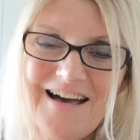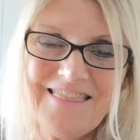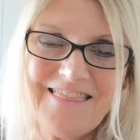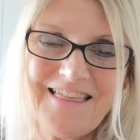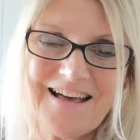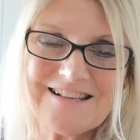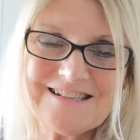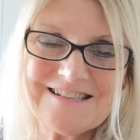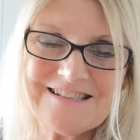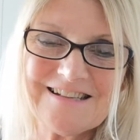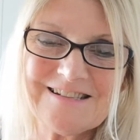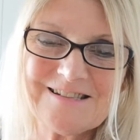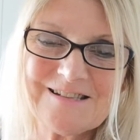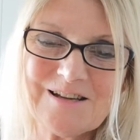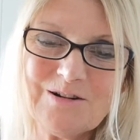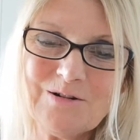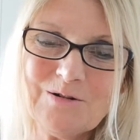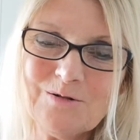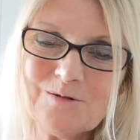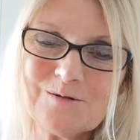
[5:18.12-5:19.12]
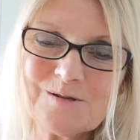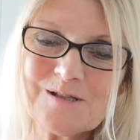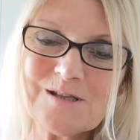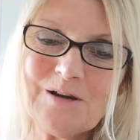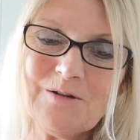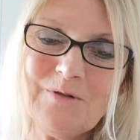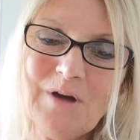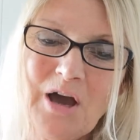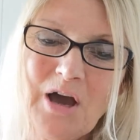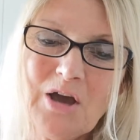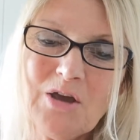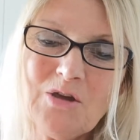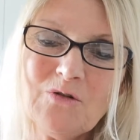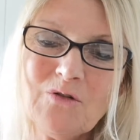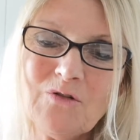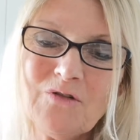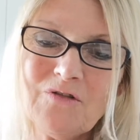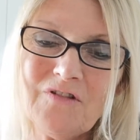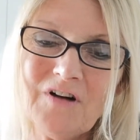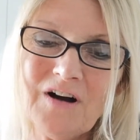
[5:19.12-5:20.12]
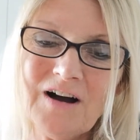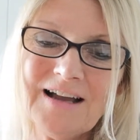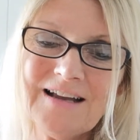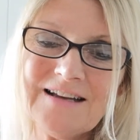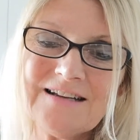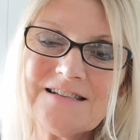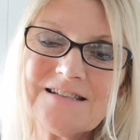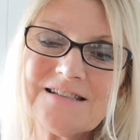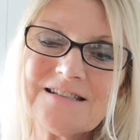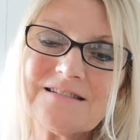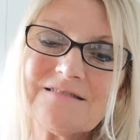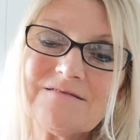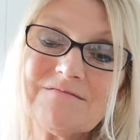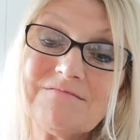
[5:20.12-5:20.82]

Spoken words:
That says it all. So you'll find